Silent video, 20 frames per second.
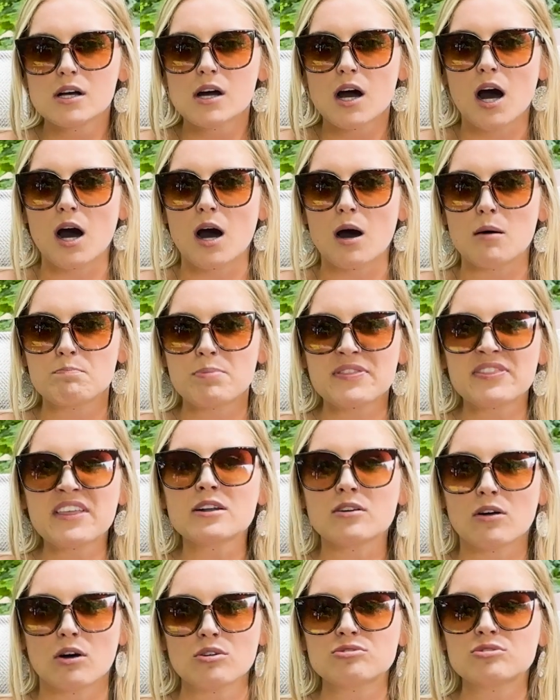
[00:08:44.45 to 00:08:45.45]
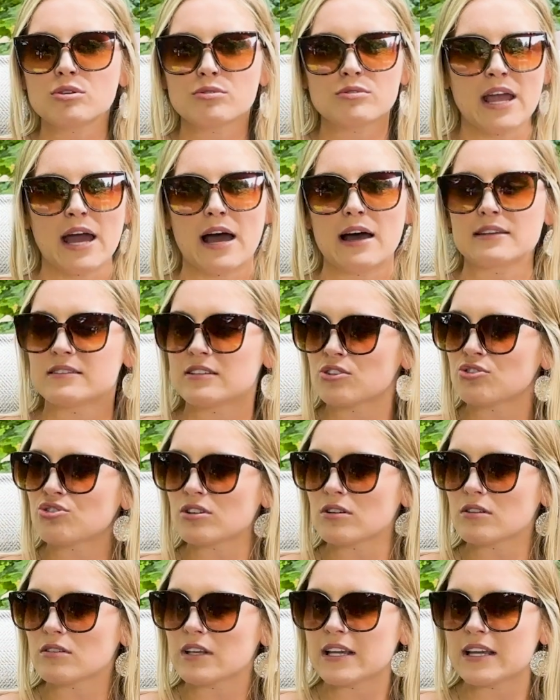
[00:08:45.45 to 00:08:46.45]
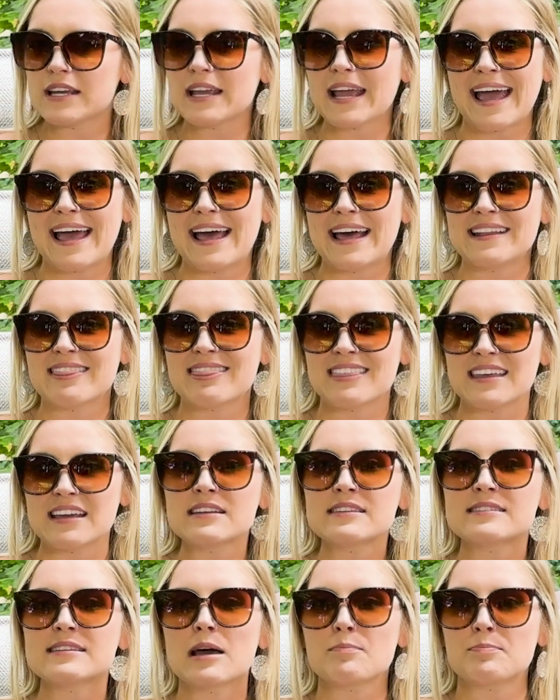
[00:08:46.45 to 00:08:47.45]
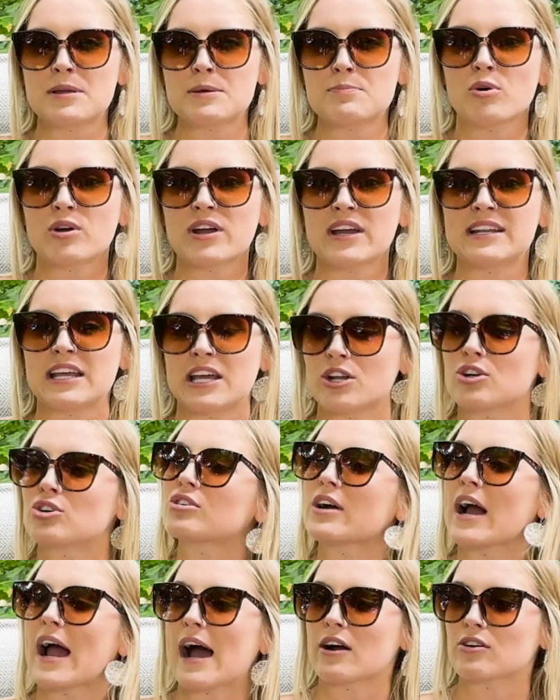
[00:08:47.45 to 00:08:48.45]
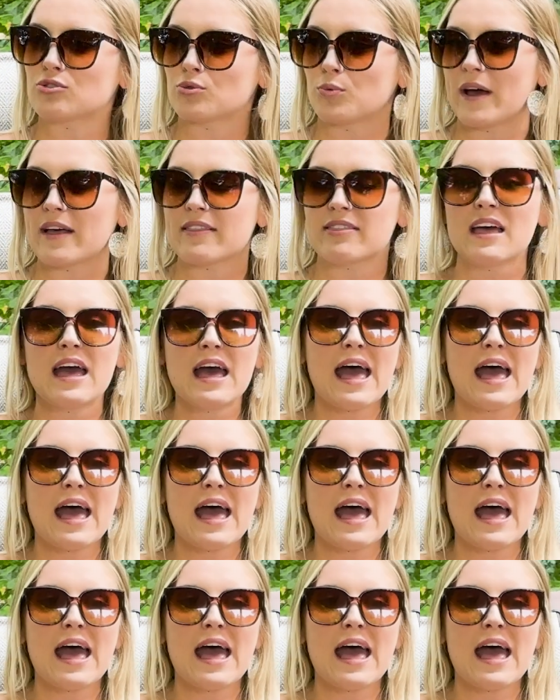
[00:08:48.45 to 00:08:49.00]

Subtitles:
But then also, digitally and things that people can interact with.